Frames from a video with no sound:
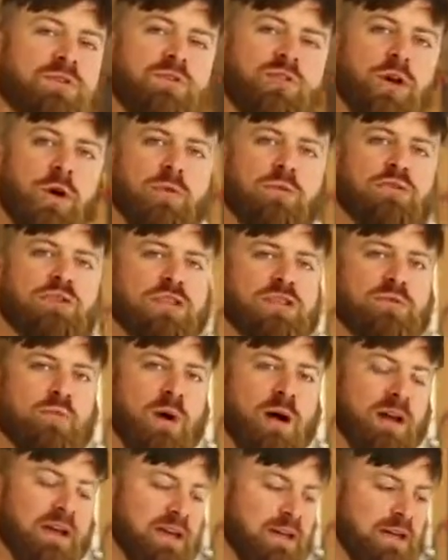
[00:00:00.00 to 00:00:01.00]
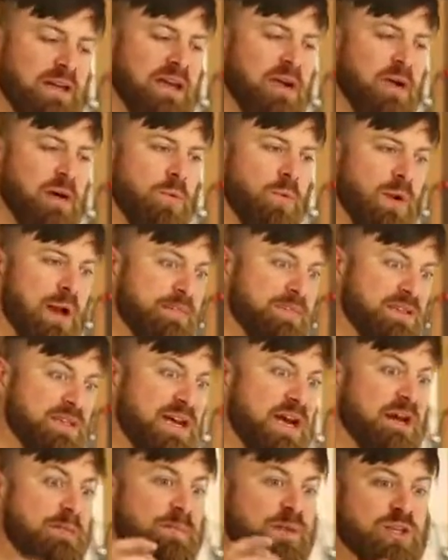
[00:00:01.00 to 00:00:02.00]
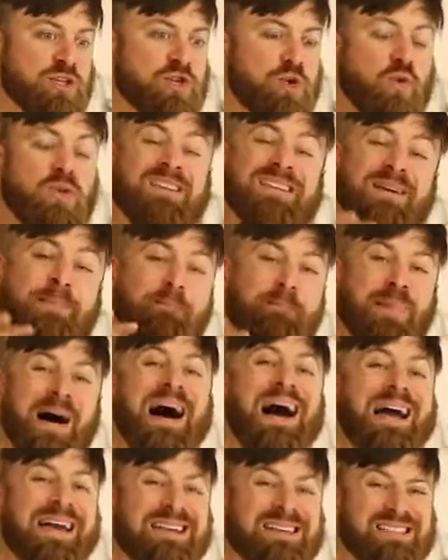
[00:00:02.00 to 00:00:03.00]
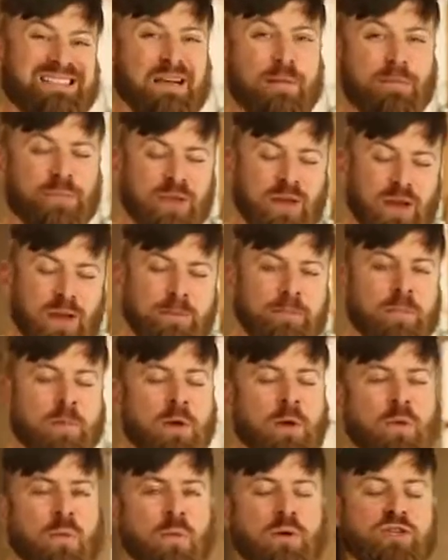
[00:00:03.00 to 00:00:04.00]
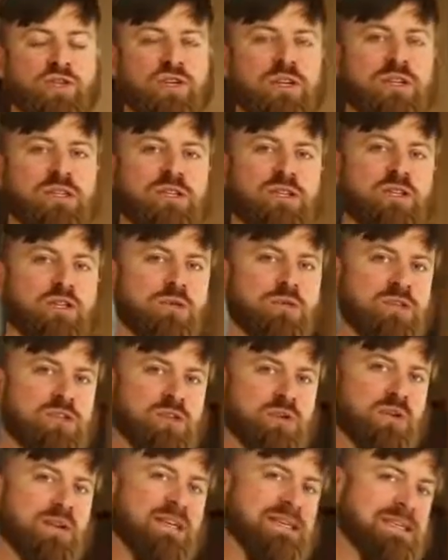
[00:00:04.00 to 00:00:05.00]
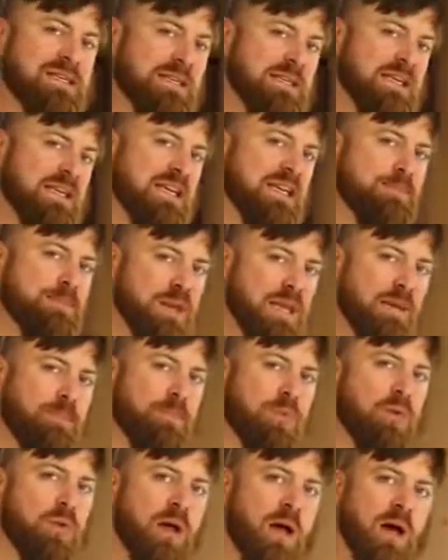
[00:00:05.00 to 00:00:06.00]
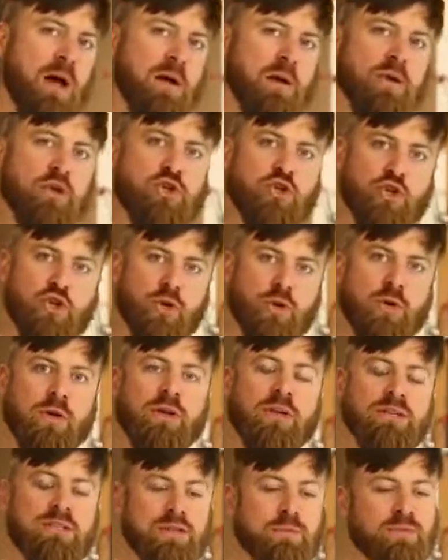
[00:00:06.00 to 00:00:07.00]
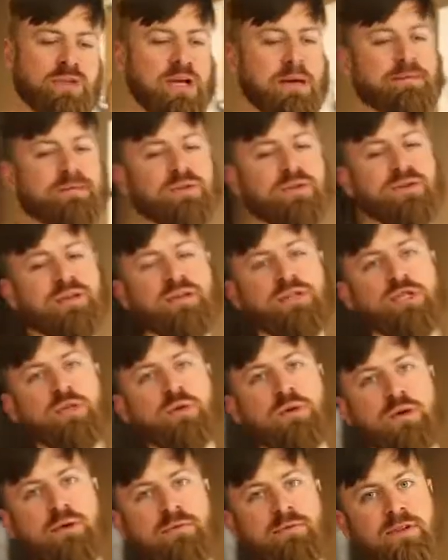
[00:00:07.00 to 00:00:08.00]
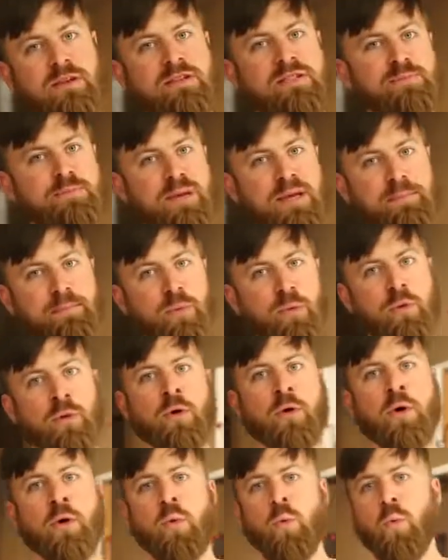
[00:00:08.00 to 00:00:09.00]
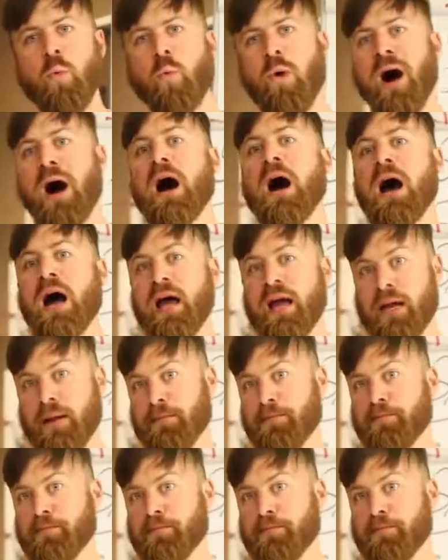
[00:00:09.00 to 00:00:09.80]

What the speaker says: don't just want to click on a website and be told to buy something. What you need to do is you need to lead people on a journey. Sometimes you need to convince people why